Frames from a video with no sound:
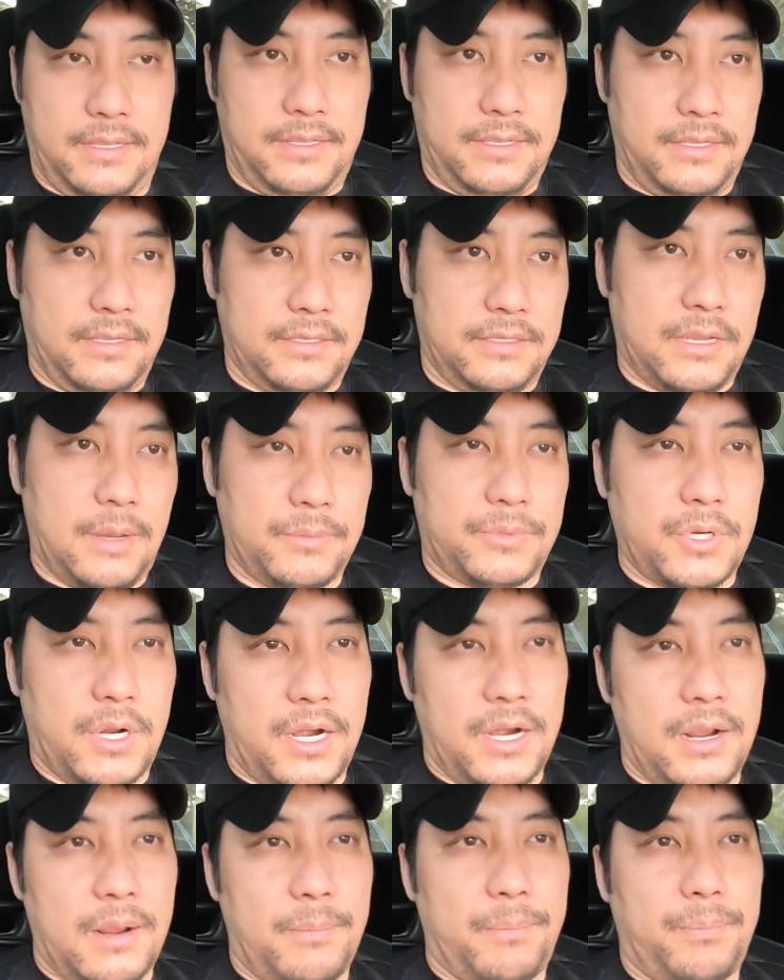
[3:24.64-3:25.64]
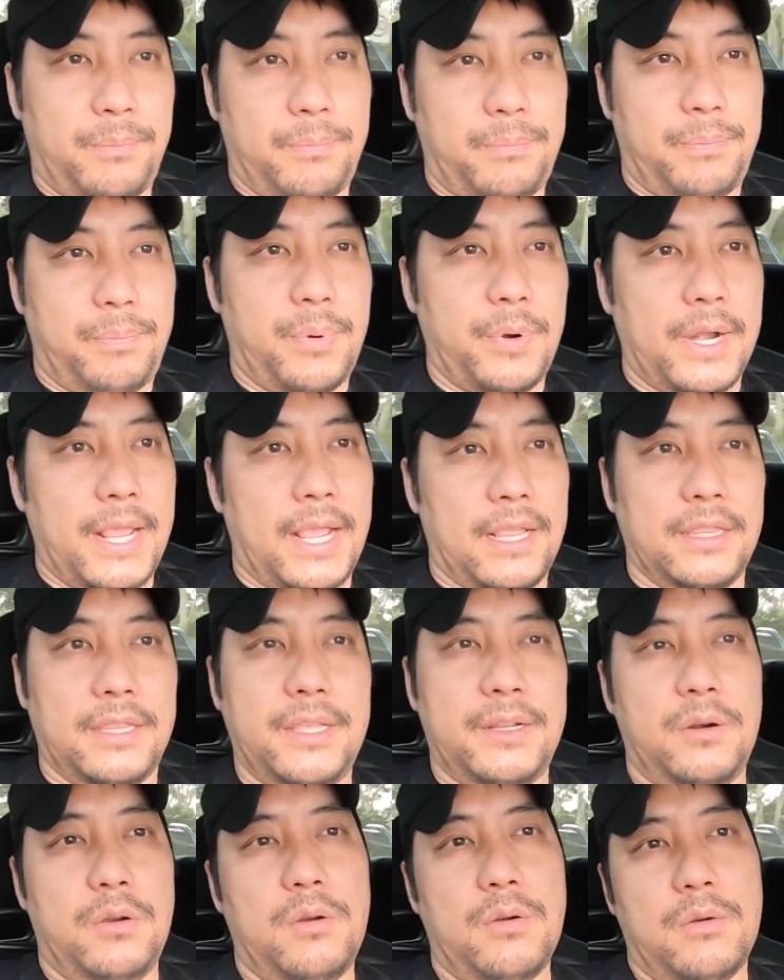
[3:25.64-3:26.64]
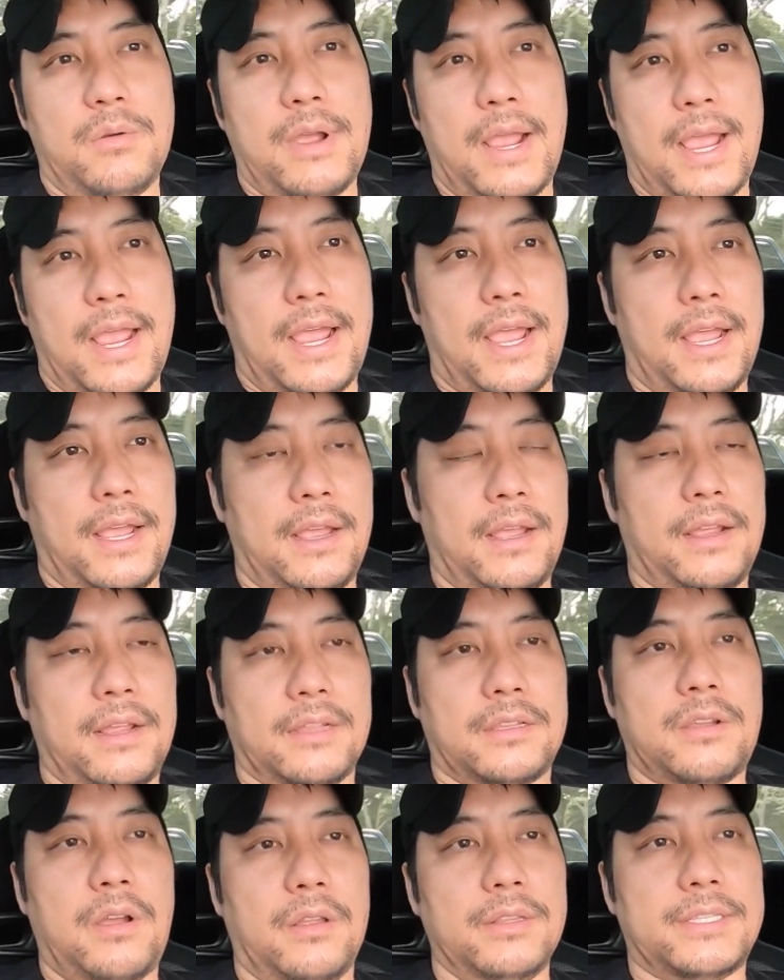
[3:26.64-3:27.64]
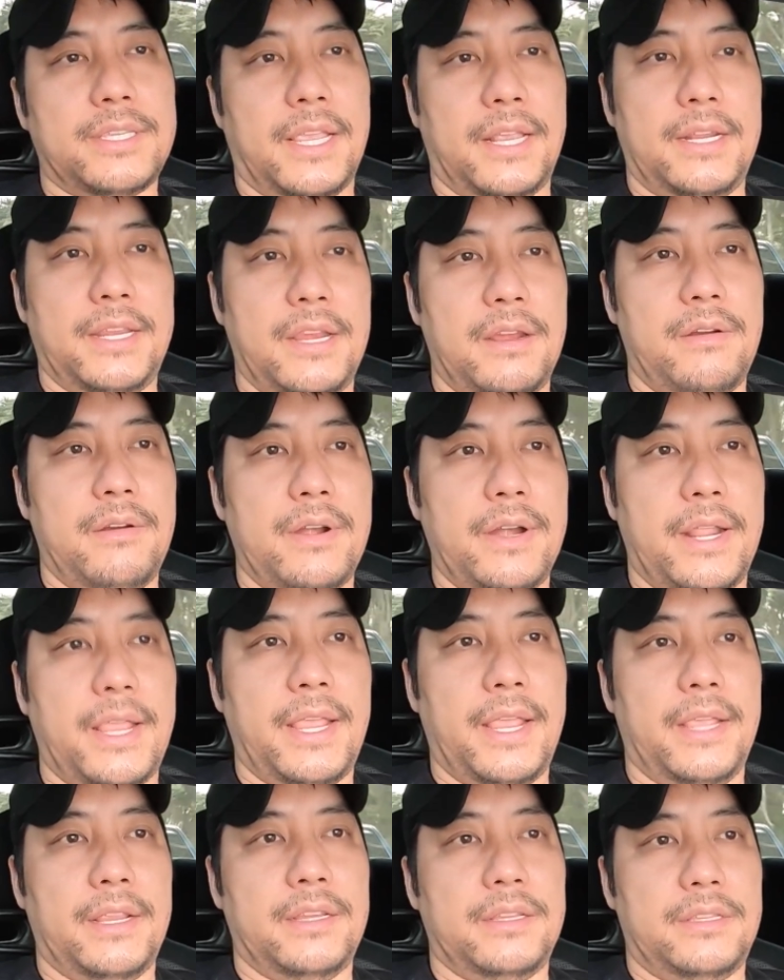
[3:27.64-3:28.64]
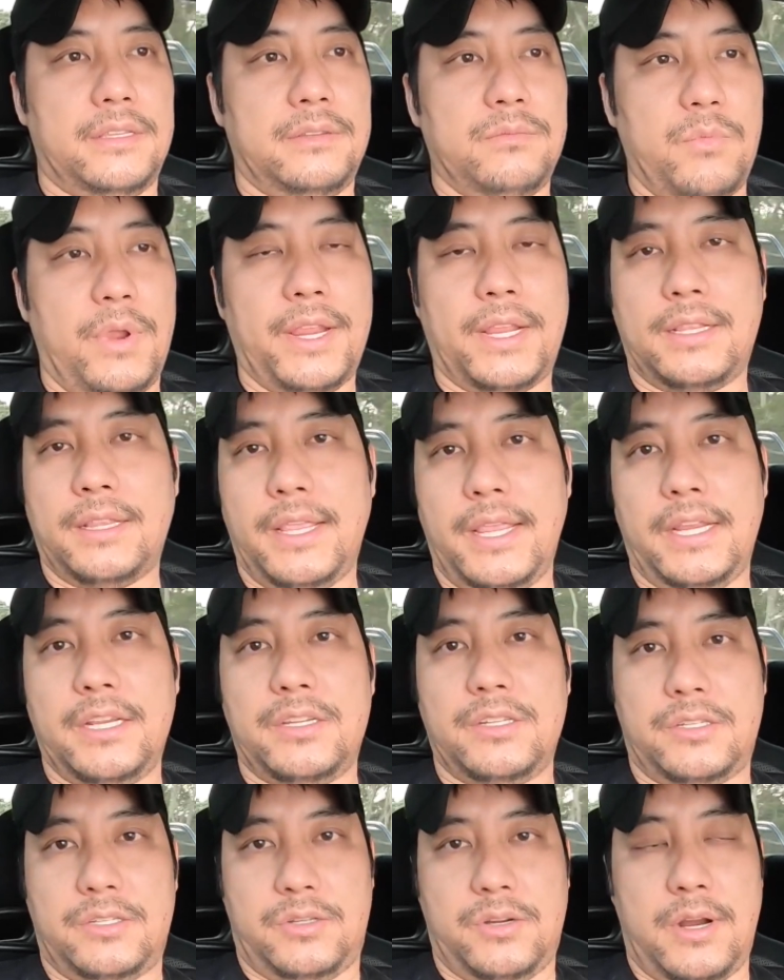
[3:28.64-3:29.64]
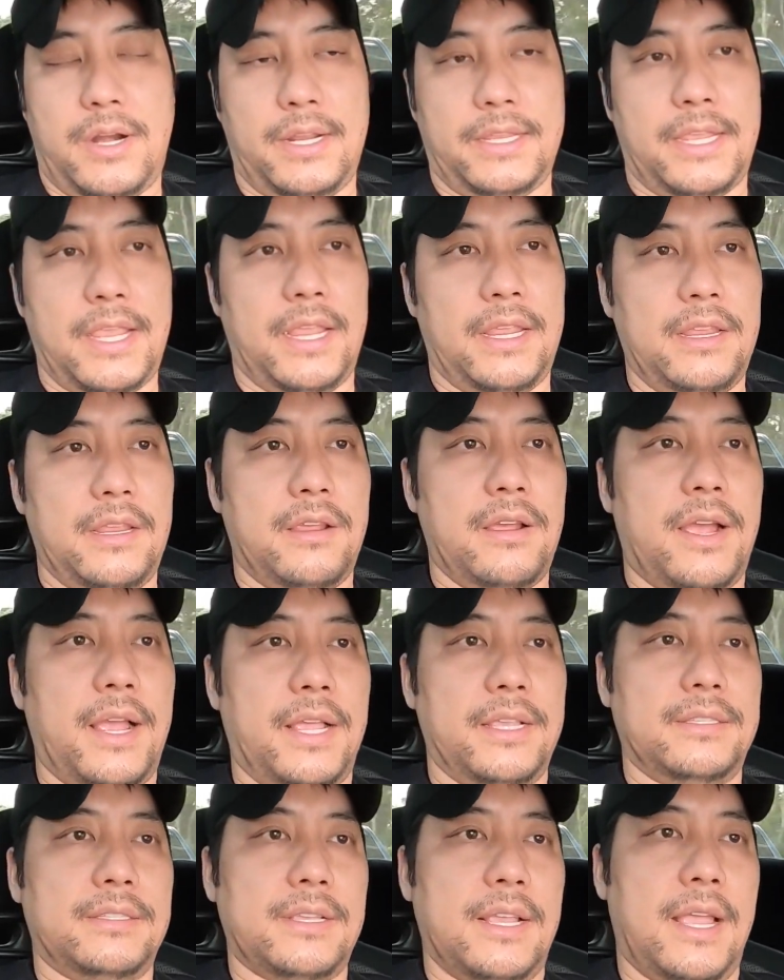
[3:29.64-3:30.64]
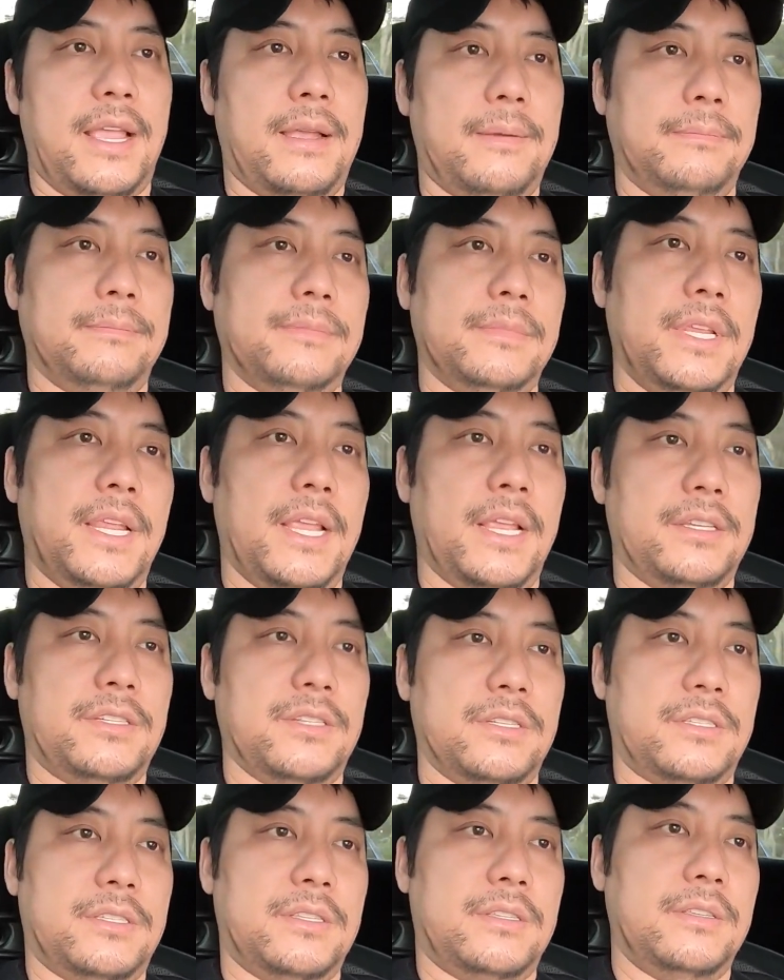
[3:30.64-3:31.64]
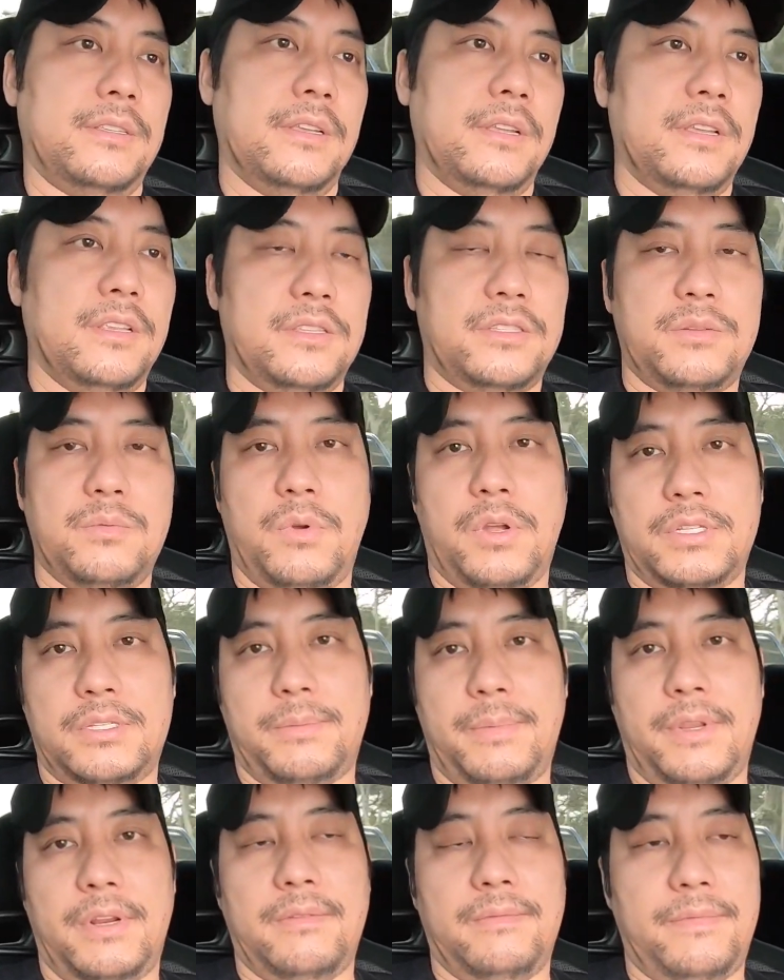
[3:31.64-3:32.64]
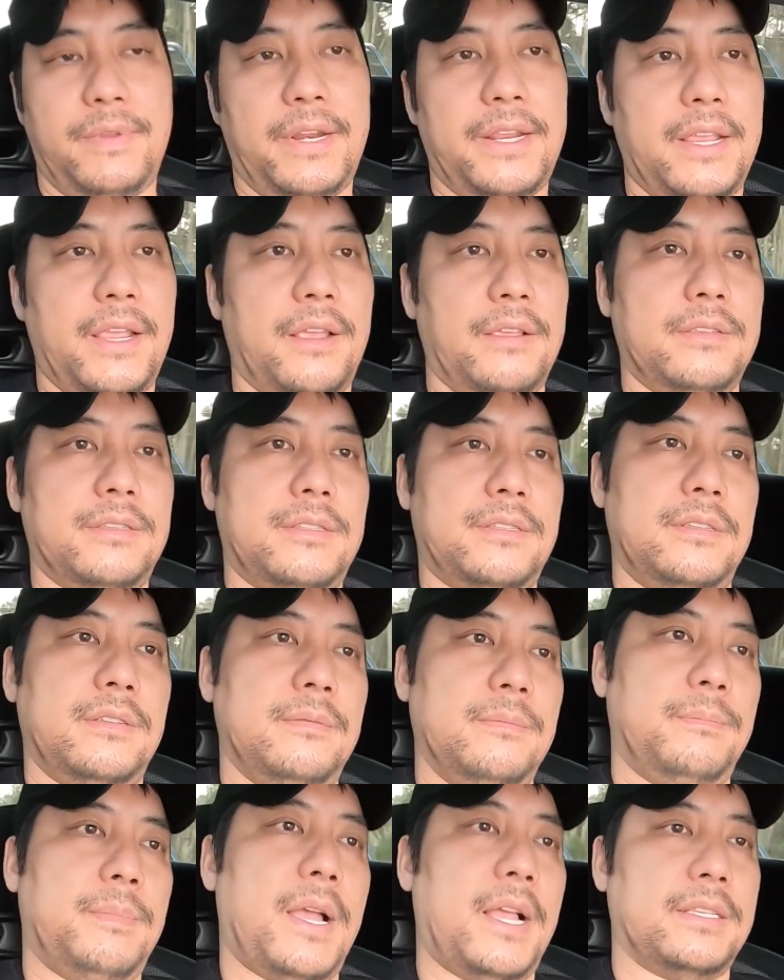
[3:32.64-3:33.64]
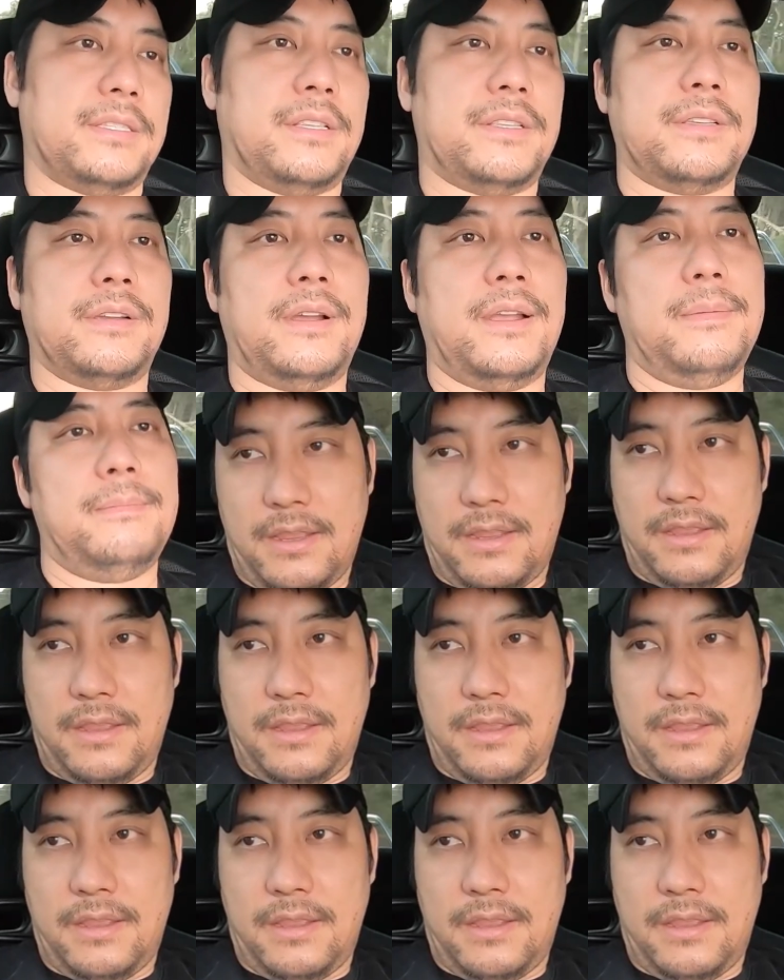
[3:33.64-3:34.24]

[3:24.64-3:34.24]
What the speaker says: So I'm trying to put out little content here and there weekly, just trying to get you guys just to watch a bit of videos, pass the time.